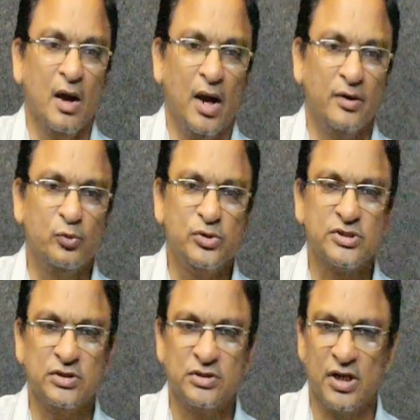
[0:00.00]
and which
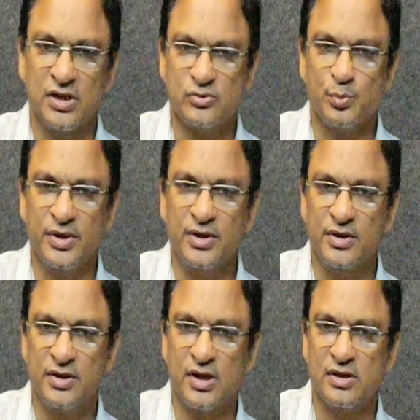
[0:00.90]
contains many
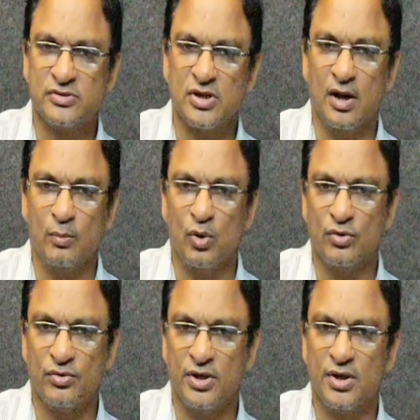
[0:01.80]
details
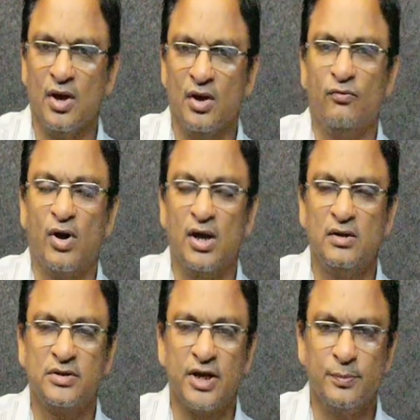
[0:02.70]
about the
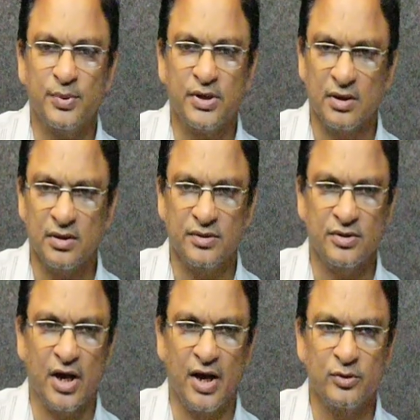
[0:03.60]
file, typically
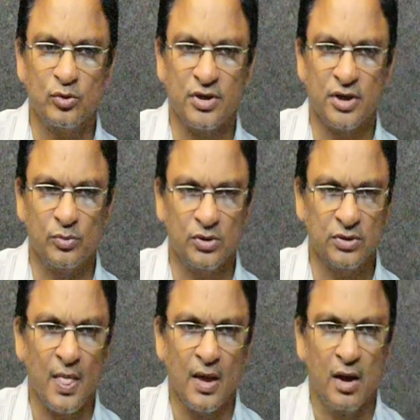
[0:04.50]
the inode number
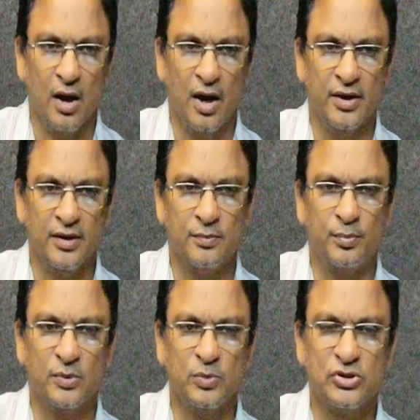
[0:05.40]
and
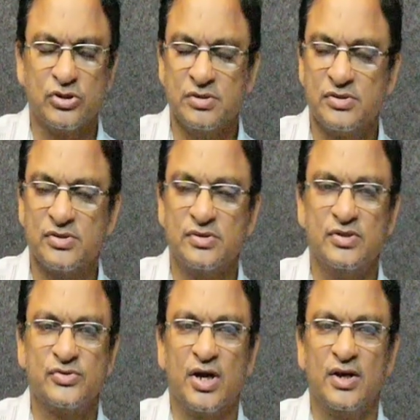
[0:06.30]
permissions, the
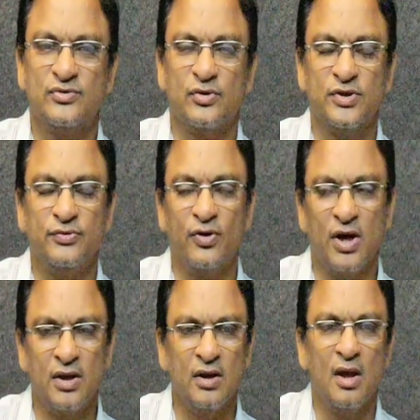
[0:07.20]
size of the
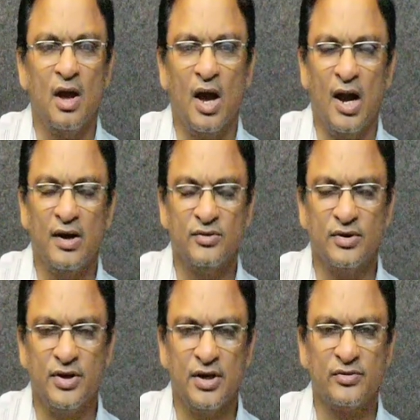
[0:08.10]
file and the
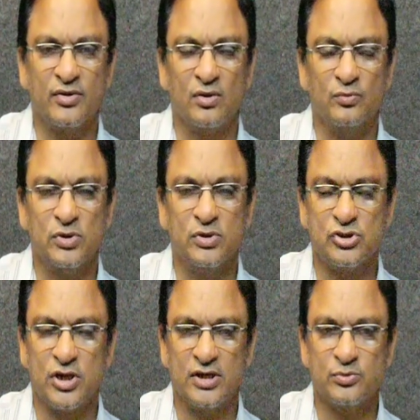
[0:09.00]
dates on which
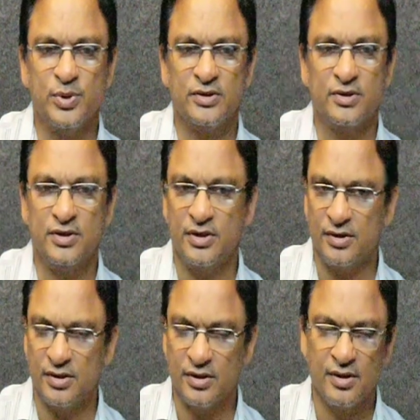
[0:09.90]
it has been
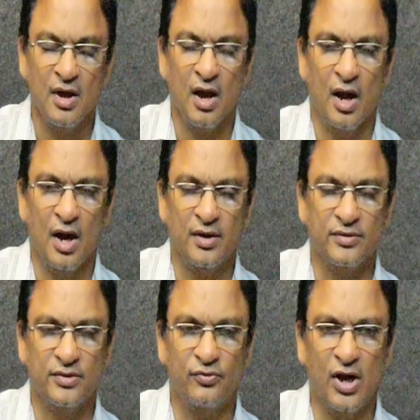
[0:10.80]
created, and
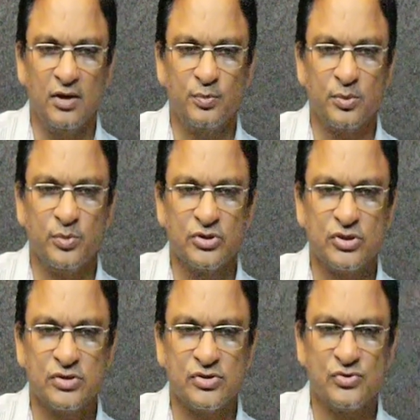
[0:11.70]
the file
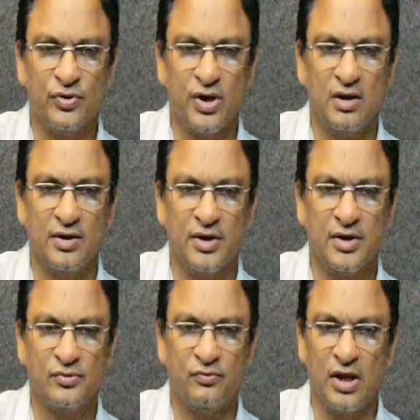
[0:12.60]
permissions, file
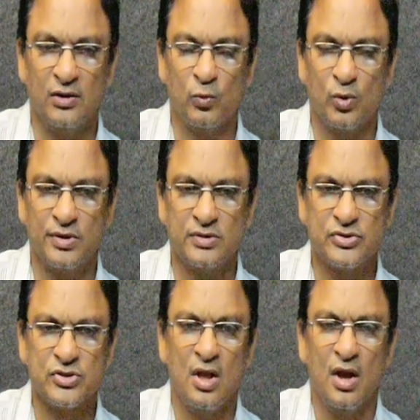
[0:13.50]
dates, file
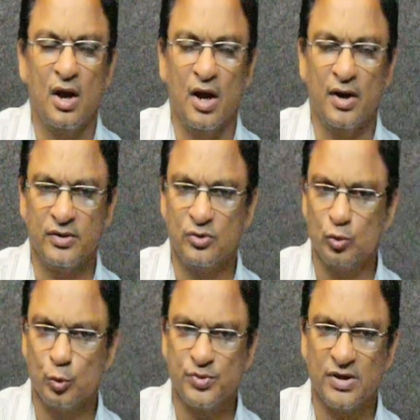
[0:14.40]
owners and
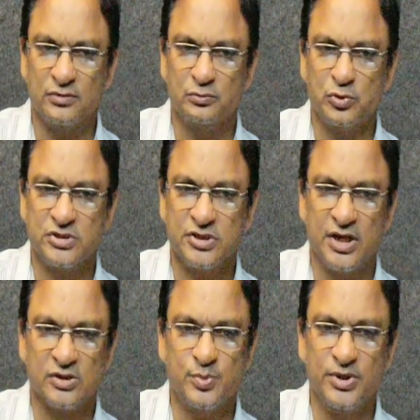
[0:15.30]
groups under which it
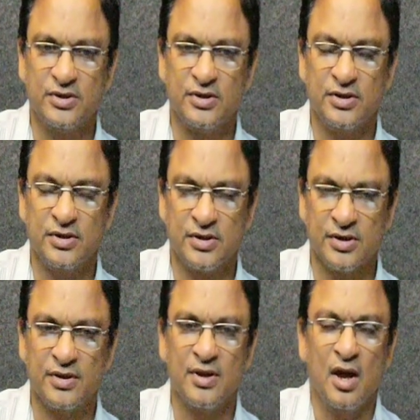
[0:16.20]
has been
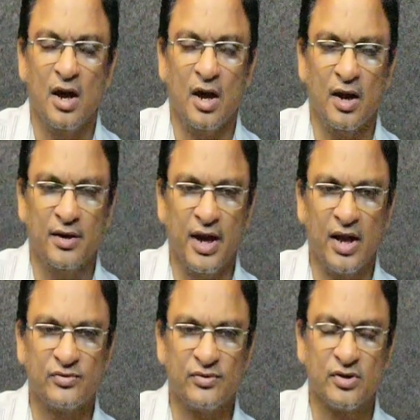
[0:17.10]
created, and
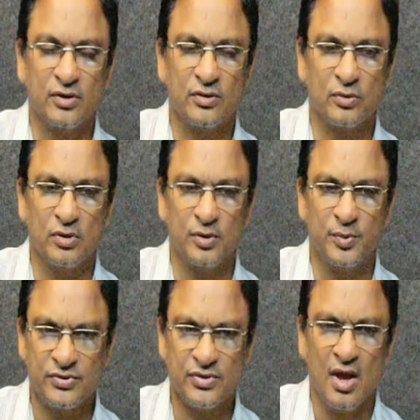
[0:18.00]
access control
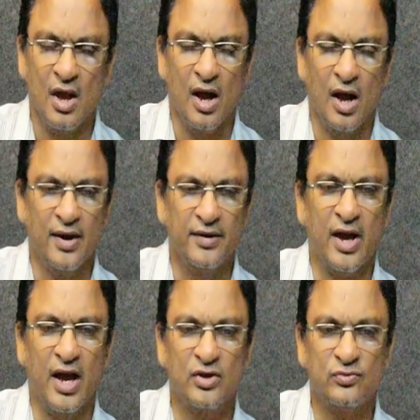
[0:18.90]
limits, and
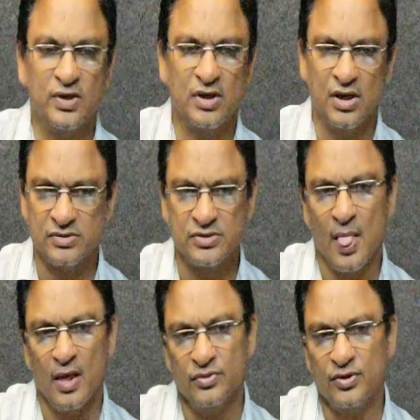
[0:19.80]
as well as
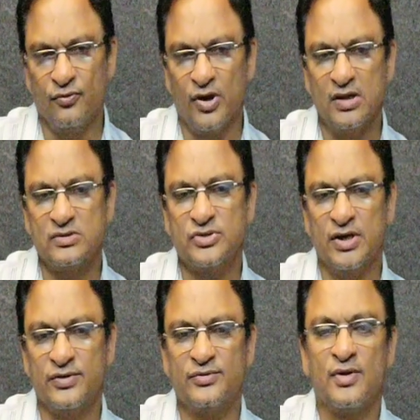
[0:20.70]
the file
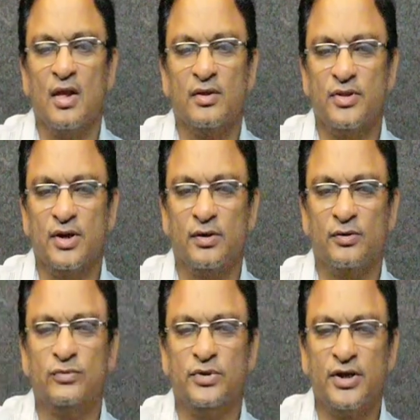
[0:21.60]
size, the
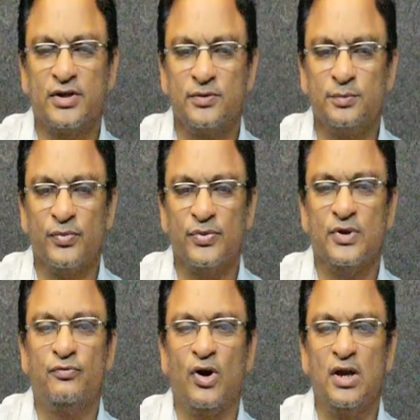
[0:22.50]

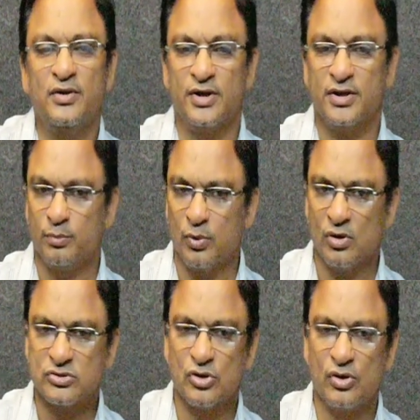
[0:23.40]
file data
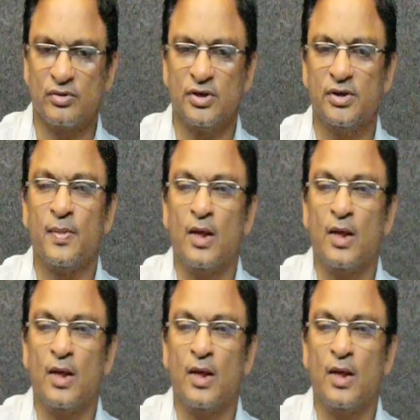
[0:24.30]
blocks or the